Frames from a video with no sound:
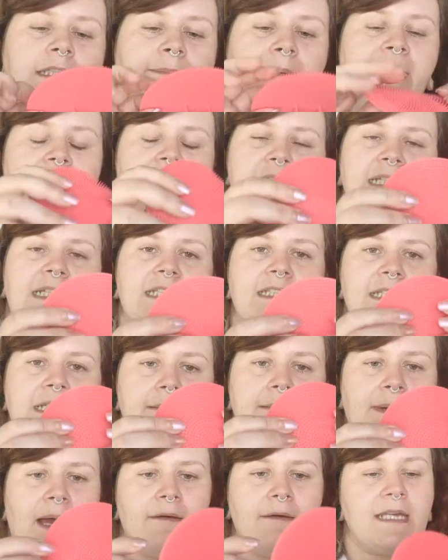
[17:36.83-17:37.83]
to be
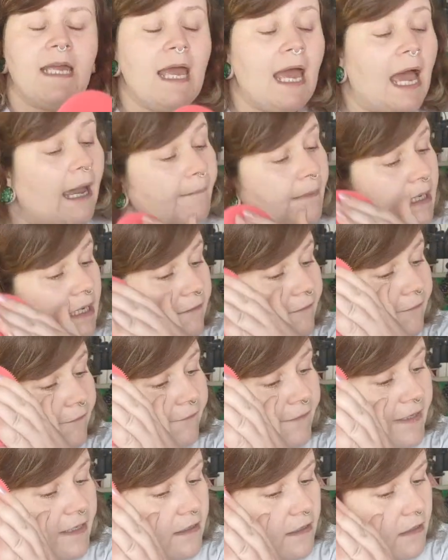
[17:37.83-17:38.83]
£16? I mean, it
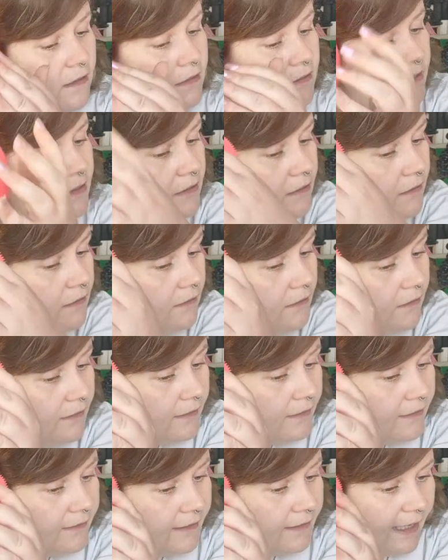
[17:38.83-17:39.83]
feels
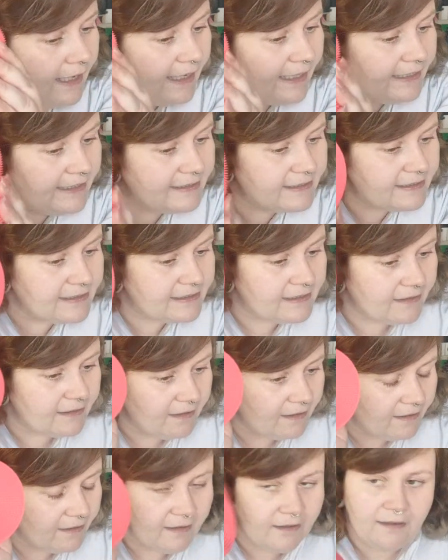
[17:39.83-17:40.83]
nice.
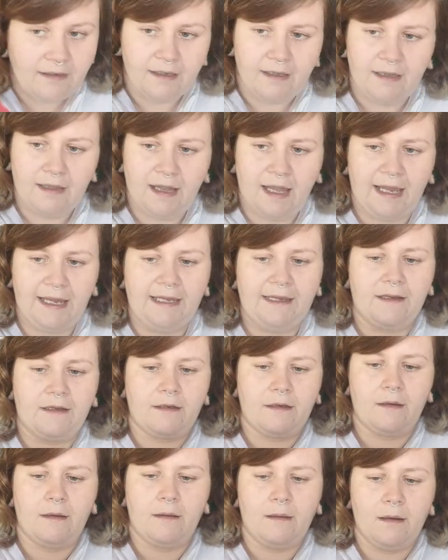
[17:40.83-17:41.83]

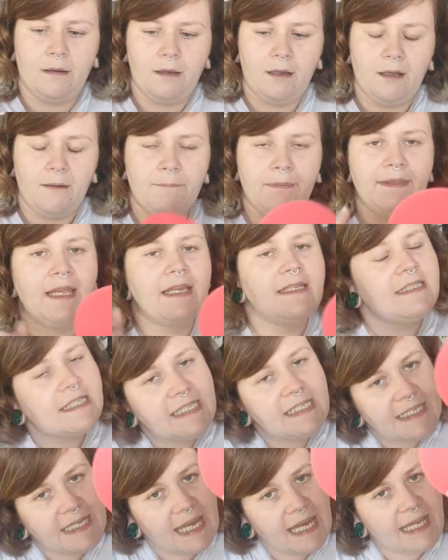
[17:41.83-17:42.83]
Like, but this is,
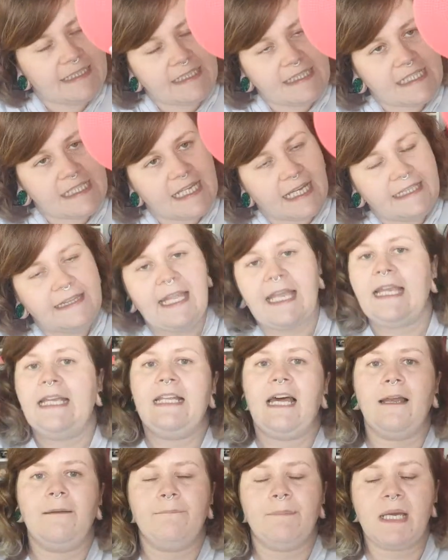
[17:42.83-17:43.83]
again, this is like
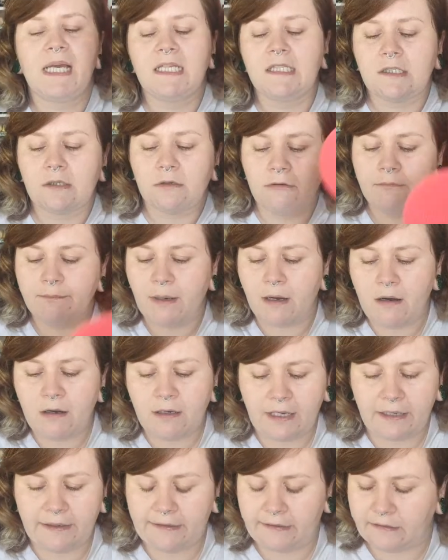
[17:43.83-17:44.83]
99 pence Home
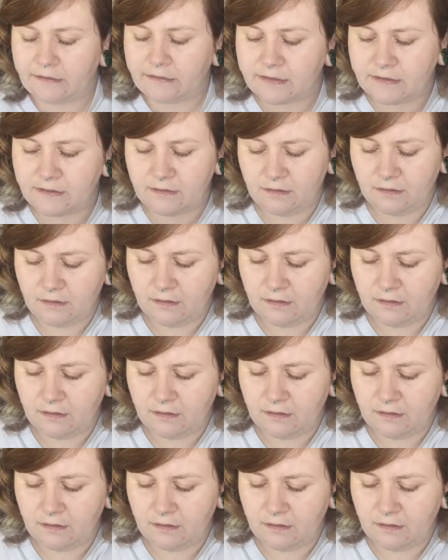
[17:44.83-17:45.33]
Bargains.